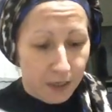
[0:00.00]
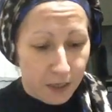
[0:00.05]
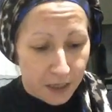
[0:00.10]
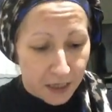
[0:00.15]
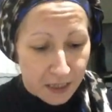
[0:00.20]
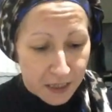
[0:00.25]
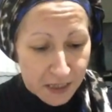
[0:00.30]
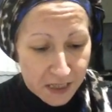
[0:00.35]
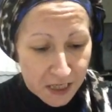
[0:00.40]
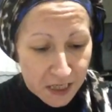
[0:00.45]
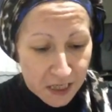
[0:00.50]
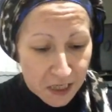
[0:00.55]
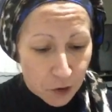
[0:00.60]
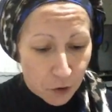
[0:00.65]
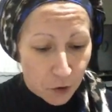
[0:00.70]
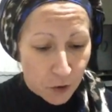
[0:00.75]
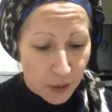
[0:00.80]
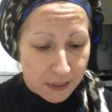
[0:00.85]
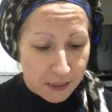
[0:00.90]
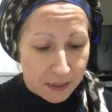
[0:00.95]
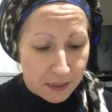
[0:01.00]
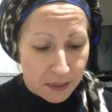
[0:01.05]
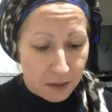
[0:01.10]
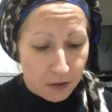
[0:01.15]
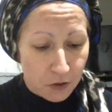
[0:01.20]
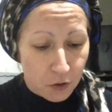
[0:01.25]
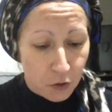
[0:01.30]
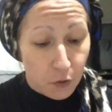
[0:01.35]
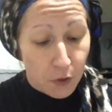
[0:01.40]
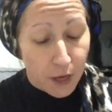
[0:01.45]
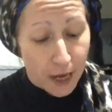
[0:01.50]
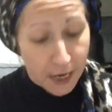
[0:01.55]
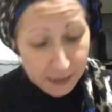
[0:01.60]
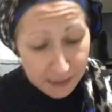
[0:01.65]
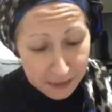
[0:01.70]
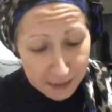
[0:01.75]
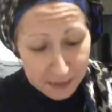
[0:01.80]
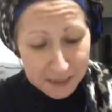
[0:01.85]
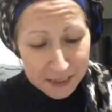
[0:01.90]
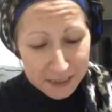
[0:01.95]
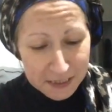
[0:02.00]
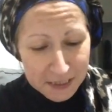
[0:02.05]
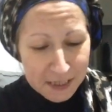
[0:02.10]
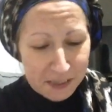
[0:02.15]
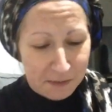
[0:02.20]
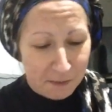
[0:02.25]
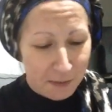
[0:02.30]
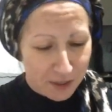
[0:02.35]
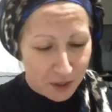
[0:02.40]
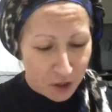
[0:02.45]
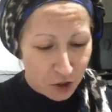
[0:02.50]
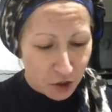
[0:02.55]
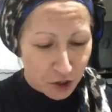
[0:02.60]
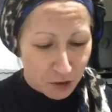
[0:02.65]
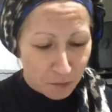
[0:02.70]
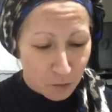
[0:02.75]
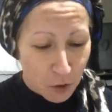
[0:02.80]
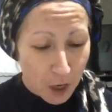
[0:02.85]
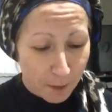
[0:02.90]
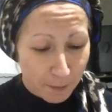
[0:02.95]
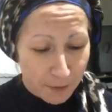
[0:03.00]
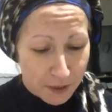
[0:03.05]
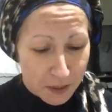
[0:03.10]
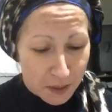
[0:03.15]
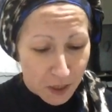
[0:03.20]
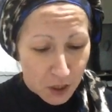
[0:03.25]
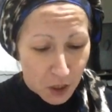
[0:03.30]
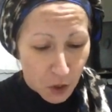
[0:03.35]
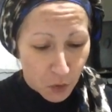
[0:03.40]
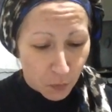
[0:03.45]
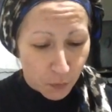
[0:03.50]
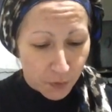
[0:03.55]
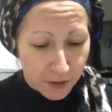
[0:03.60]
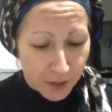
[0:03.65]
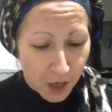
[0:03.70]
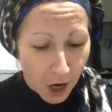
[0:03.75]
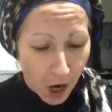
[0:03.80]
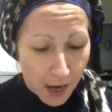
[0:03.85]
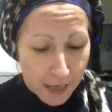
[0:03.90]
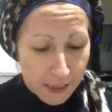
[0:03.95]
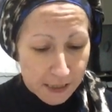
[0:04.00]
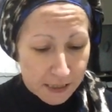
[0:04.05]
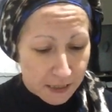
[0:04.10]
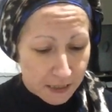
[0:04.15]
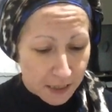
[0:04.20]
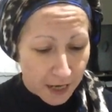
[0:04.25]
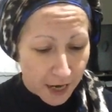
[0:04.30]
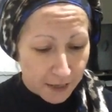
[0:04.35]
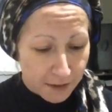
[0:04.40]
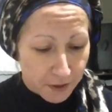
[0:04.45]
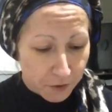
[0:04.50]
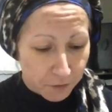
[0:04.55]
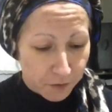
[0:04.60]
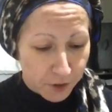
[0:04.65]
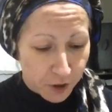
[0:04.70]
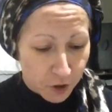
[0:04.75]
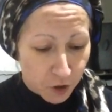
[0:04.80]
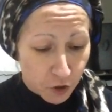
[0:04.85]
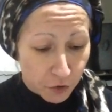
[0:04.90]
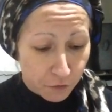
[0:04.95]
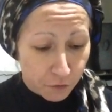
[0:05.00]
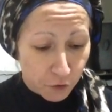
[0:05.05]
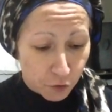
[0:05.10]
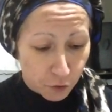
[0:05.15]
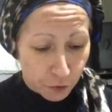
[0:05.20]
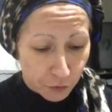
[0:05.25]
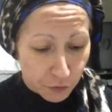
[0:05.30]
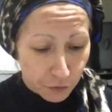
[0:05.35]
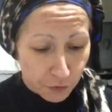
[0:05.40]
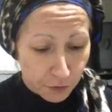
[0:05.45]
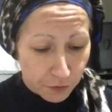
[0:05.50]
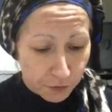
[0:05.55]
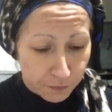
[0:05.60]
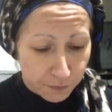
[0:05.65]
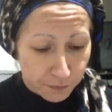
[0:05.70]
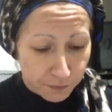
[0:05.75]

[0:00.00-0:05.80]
It is He who has sent His messenger, Muhammad, with guides and the religion of truth,